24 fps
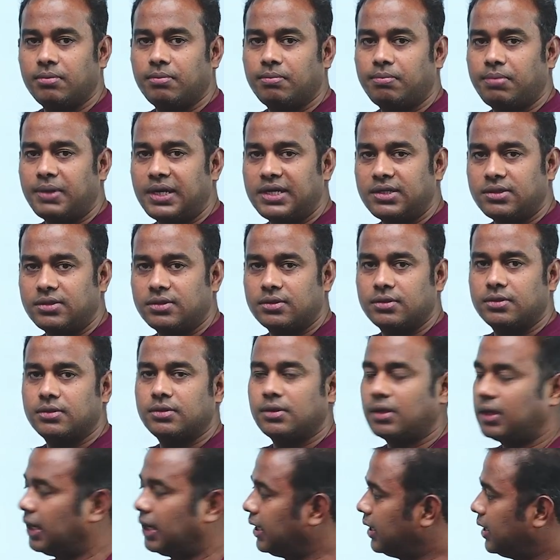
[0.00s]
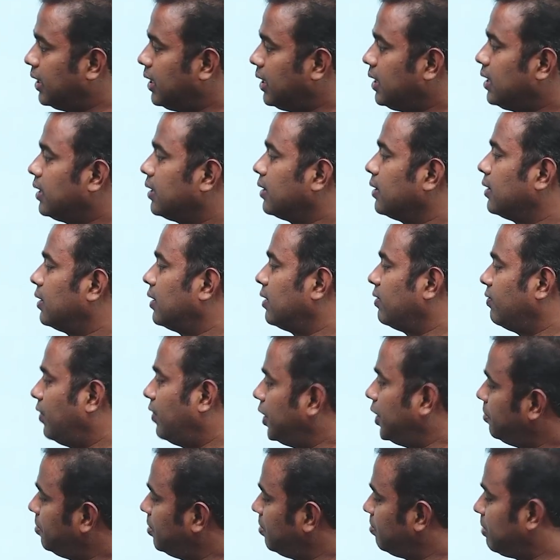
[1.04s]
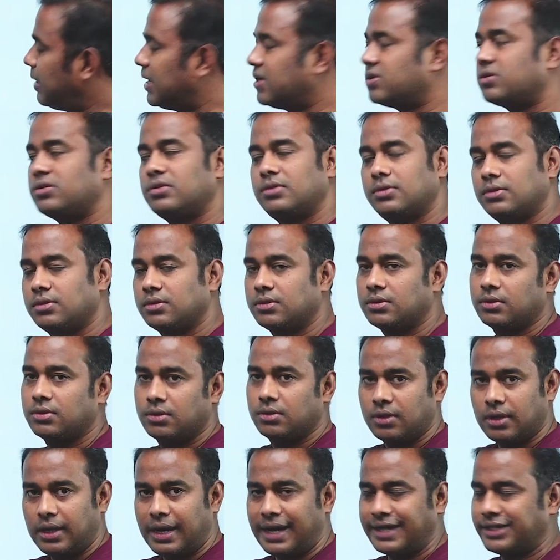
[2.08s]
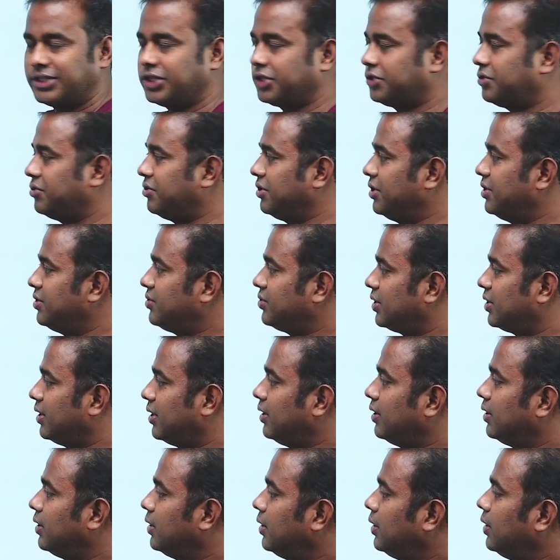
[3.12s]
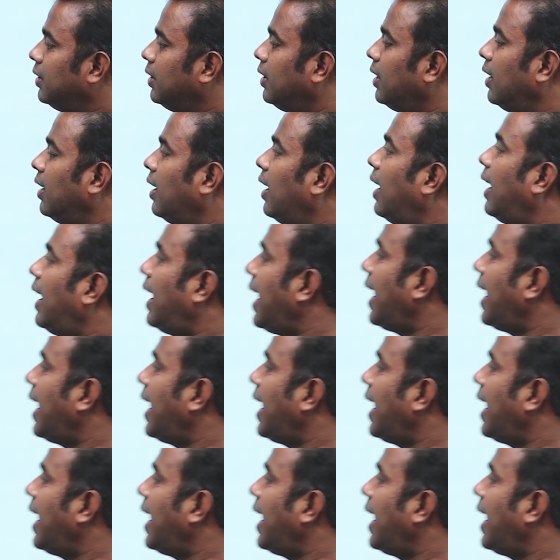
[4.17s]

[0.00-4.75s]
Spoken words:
plus linking verb plus adjective is I